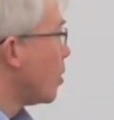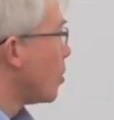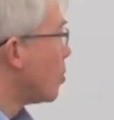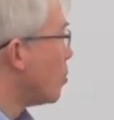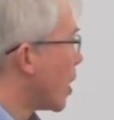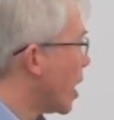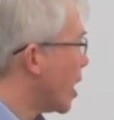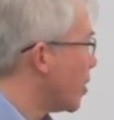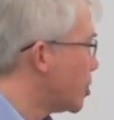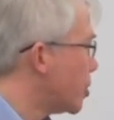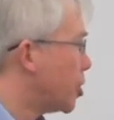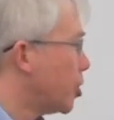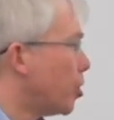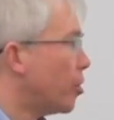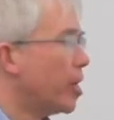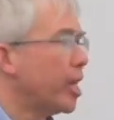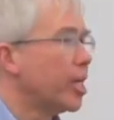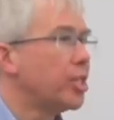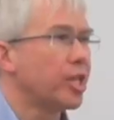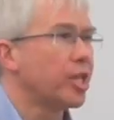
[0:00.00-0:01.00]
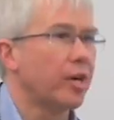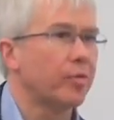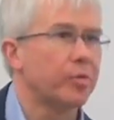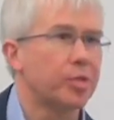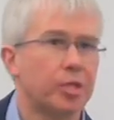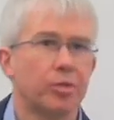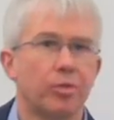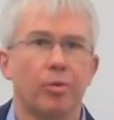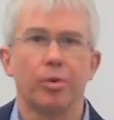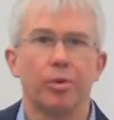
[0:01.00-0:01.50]
When I was your age, I
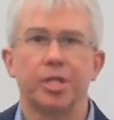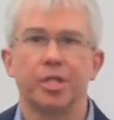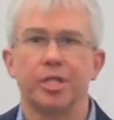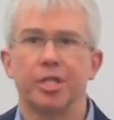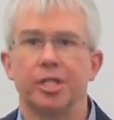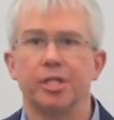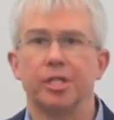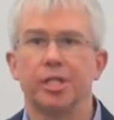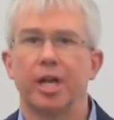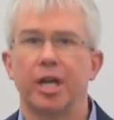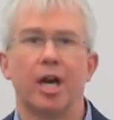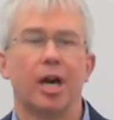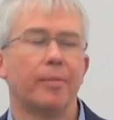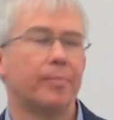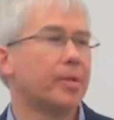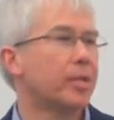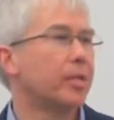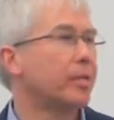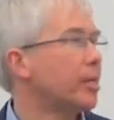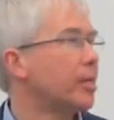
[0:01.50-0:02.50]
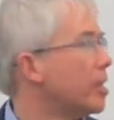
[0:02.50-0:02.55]
was taught that carbon